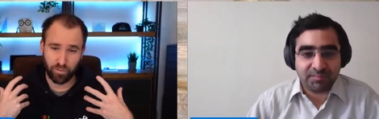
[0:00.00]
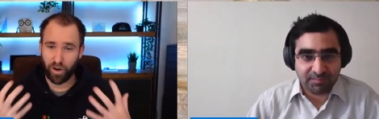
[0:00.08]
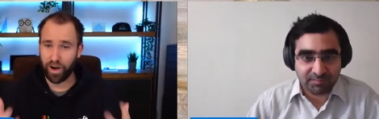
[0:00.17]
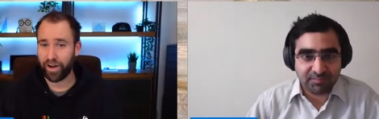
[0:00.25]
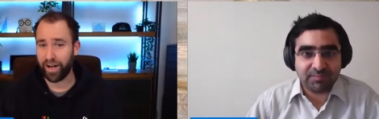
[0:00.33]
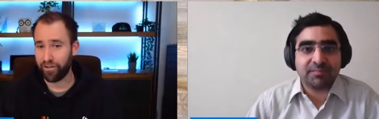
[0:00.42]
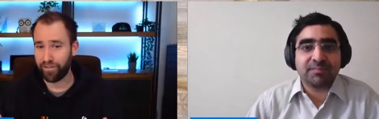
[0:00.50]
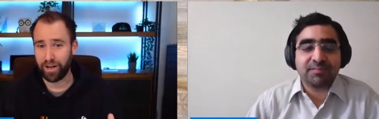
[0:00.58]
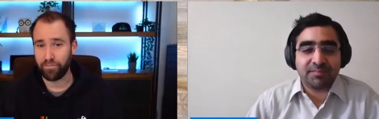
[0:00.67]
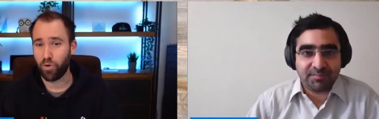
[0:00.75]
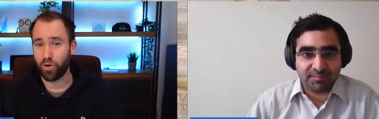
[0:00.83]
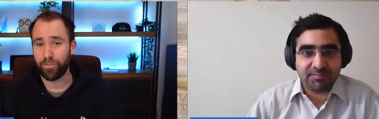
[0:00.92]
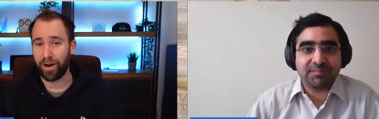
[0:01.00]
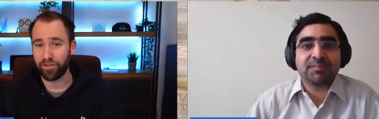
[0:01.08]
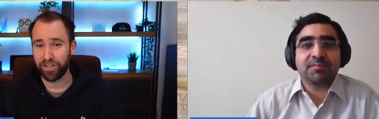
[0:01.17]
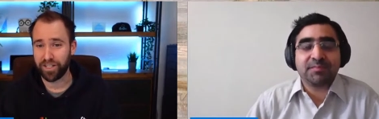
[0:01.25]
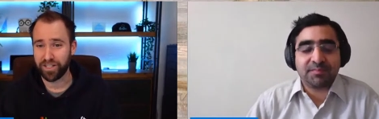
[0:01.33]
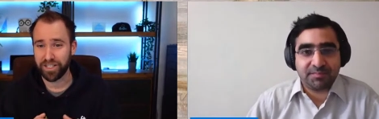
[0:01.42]
Speaker 1: where can I find more
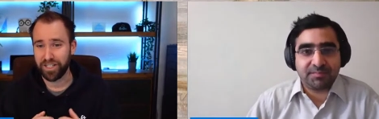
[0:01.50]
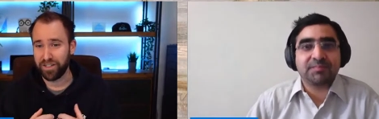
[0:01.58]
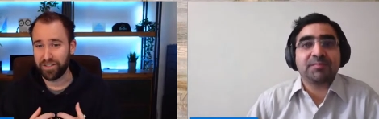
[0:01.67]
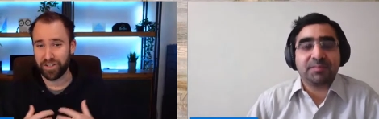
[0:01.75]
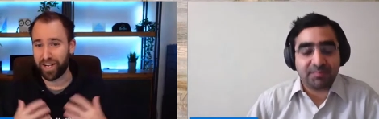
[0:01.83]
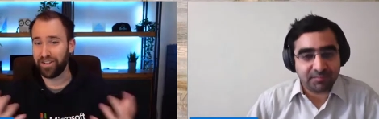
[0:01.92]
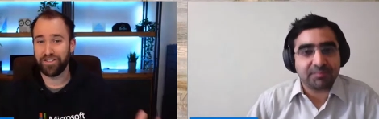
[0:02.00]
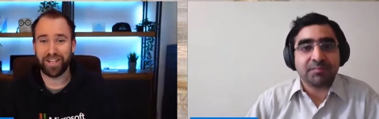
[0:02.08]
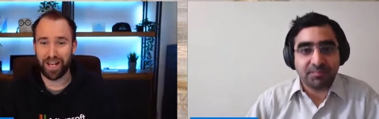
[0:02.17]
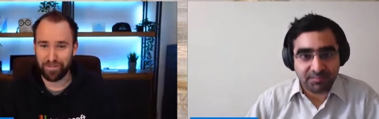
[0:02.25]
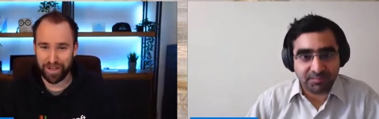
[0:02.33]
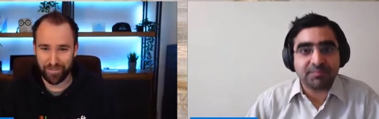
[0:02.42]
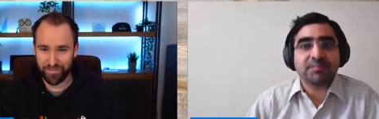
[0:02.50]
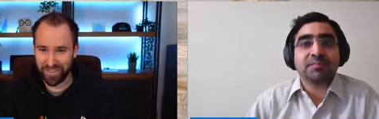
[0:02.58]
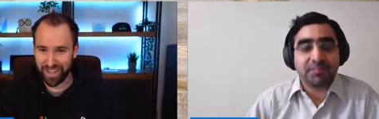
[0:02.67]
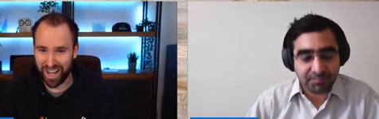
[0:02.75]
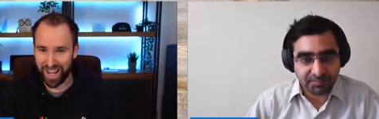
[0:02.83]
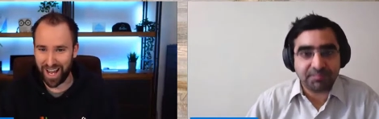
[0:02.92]
about this? So can you tell me
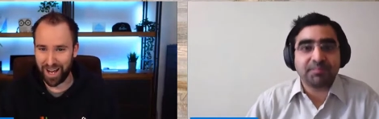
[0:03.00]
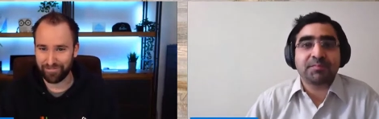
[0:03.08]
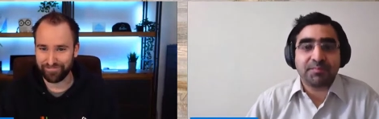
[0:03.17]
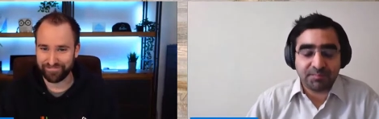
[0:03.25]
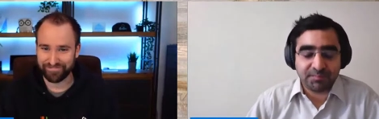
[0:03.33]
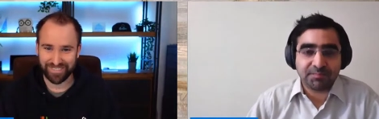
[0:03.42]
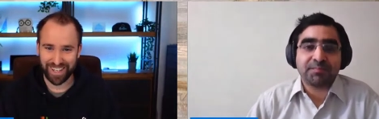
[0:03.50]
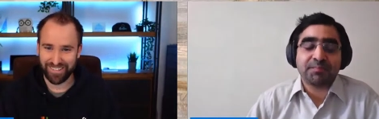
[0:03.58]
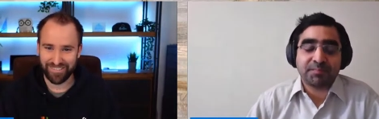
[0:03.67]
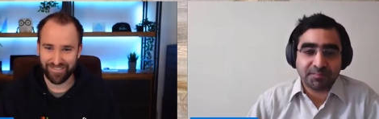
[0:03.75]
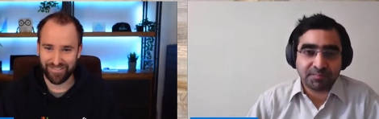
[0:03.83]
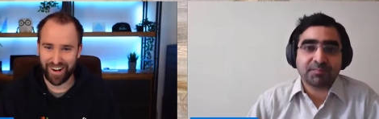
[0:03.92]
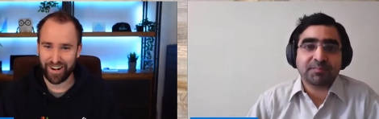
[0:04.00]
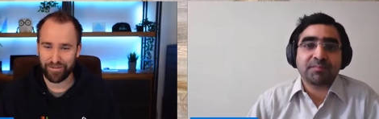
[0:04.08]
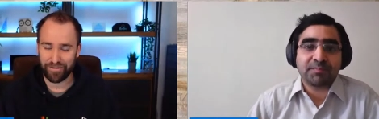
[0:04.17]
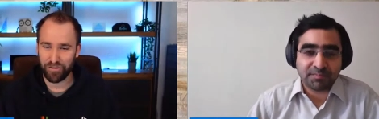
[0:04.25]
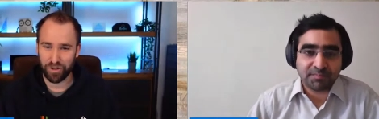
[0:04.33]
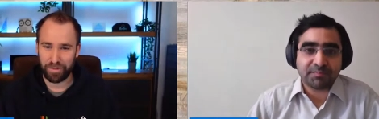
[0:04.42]
um,
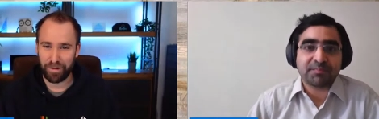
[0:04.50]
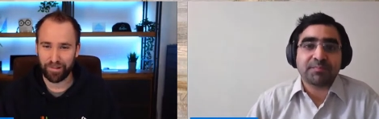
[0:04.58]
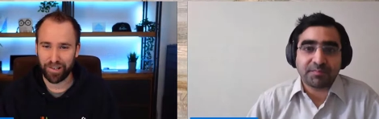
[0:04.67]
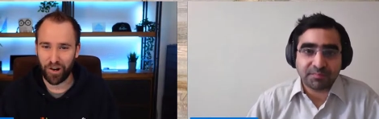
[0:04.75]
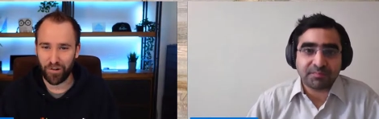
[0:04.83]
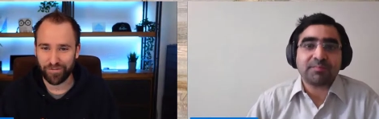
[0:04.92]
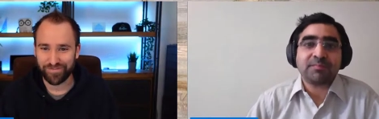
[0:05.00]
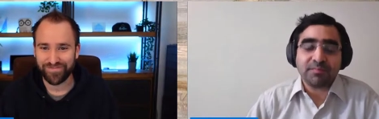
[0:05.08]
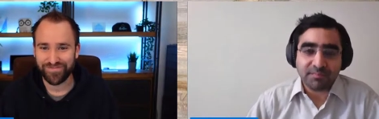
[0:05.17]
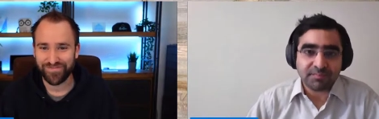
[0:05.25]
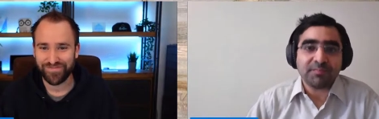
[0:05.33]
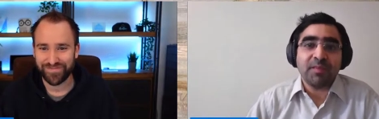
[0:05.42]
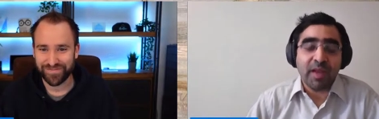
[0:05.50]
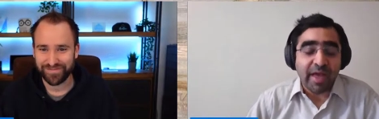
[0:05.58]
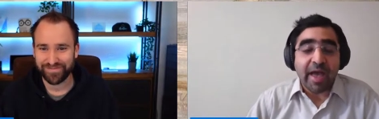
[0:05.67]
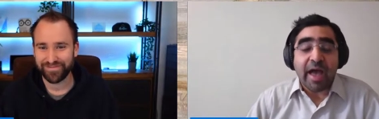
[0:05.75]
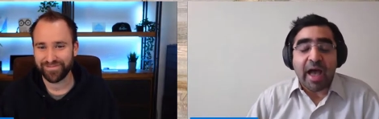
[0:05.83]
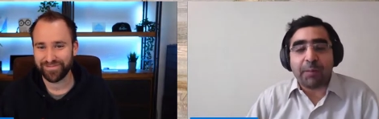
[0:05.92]
where would people go?
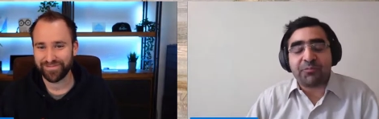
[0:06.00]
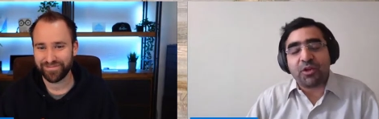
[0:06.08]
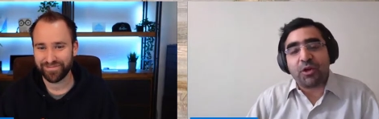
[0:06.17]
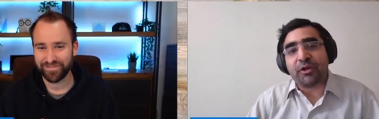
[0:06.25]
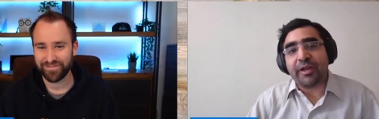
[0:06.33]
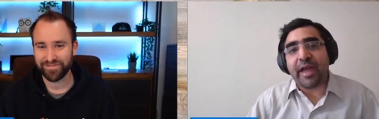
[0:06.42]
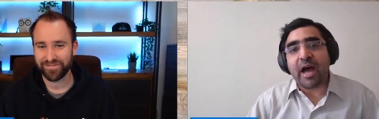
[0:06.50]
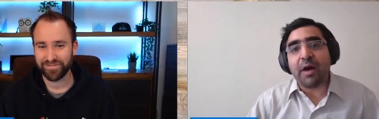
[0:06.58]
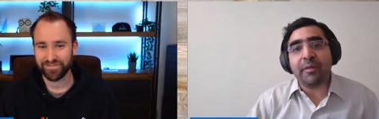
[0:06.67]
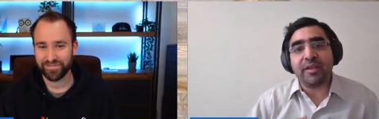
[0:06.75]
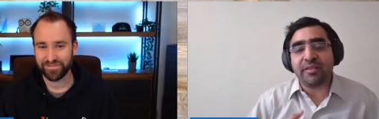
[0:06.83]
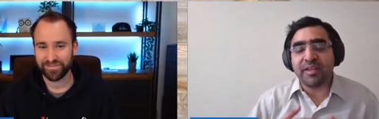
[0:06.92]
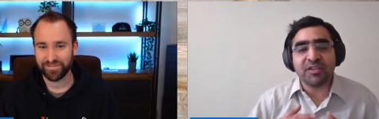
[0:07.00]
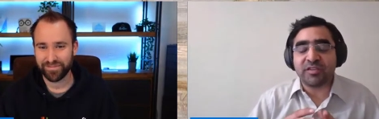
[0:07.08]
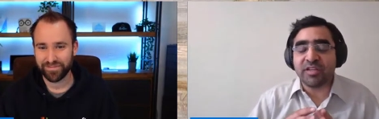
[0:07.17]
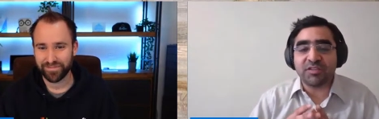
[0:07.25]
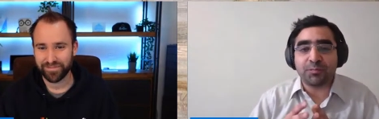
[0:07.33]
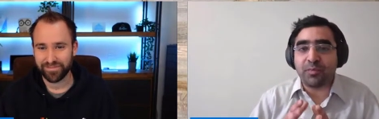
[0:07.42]
Speaker 2: Absolutely. I mean,
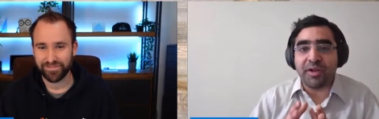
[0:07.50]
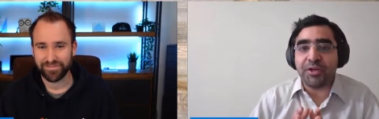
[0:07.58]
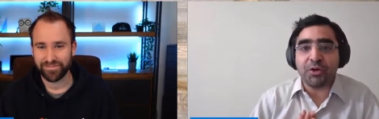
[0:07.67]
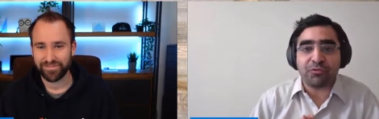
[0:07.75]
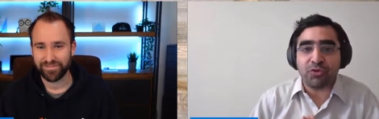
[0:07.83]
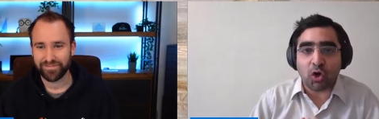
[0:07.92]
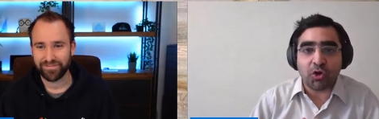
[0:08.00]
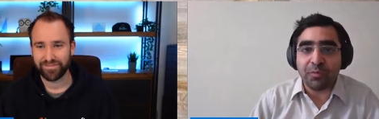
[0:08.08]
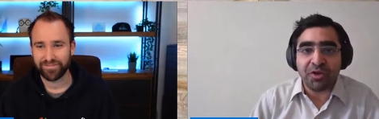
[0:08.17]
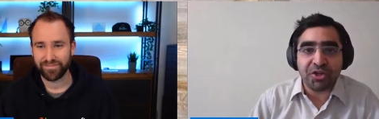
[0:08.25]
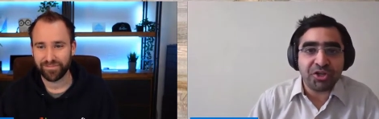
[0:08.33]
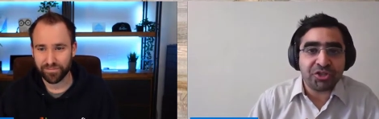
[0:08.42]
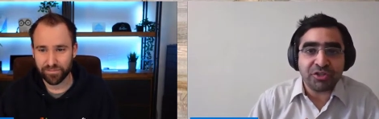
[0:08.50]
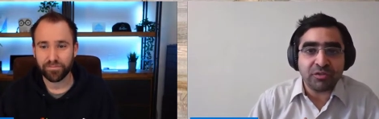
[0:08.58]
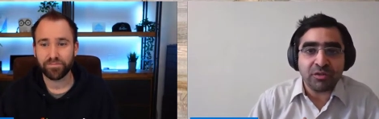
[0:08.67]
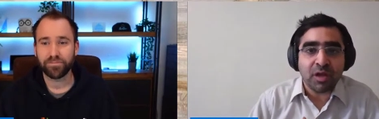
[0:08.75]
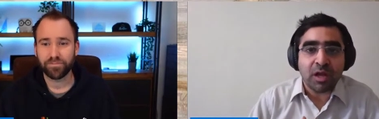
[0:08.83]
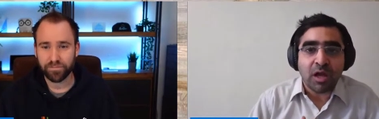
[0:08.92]
there's there's plenty of
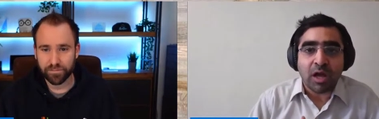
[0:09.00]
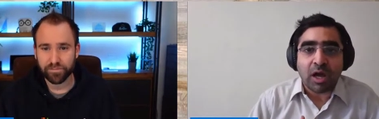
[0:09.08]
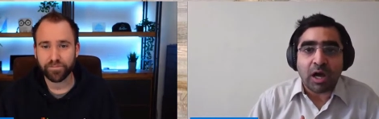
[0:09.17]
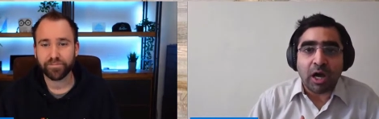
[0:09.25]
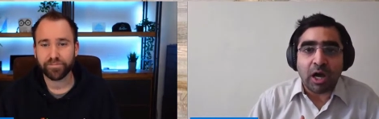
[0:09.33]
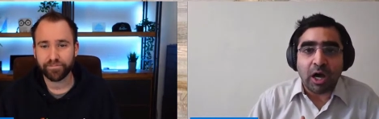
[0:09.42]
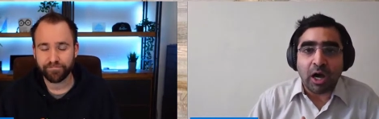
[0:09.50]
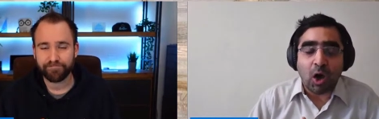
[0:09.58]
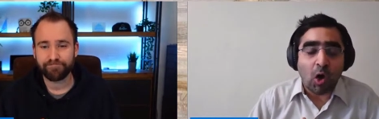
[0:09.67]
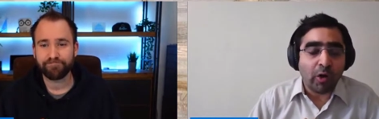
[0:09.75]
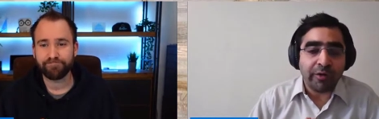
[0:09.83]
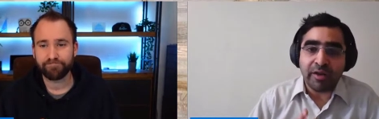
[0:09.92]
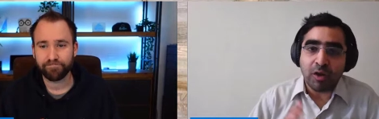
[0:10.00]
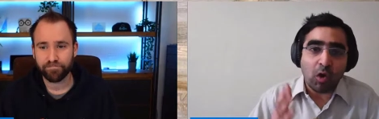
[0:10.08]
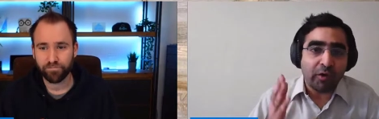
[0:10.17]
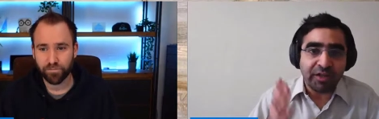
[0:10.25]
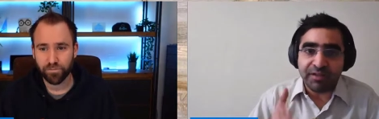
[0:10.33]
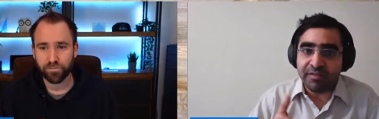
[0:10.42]
documentation uh, on
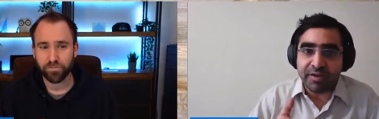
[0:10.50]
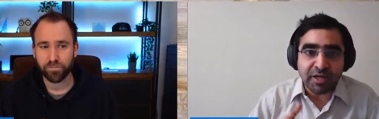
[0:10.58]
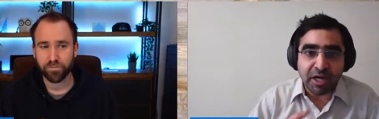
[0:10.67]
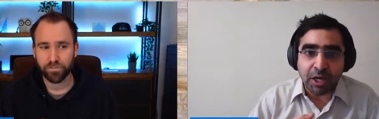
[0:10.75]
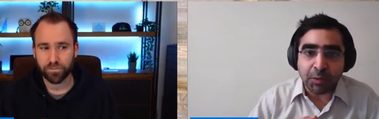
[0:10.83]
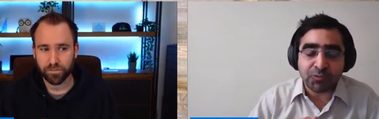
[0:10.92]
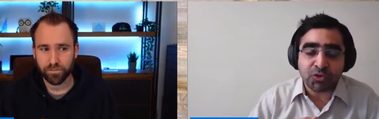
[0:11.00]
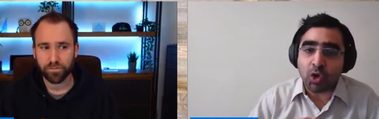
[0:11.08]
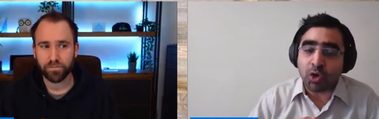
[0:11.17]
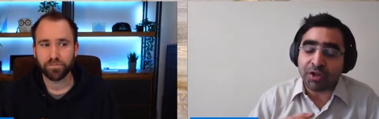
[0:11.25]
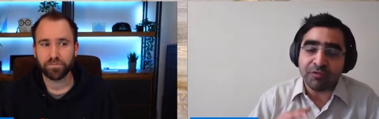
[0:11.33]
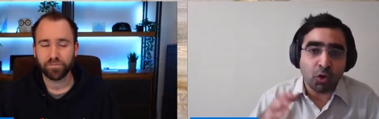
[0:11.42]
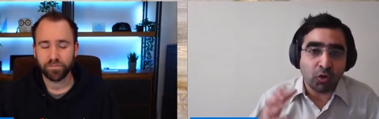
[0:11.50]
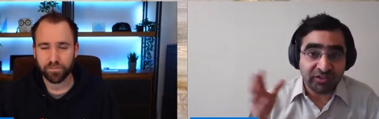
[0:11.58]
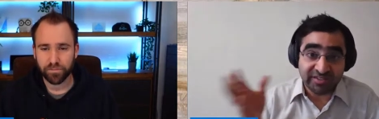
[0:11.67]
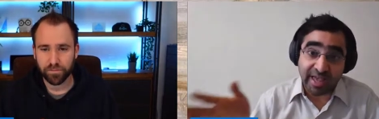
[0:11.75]
on Event Hubs or even on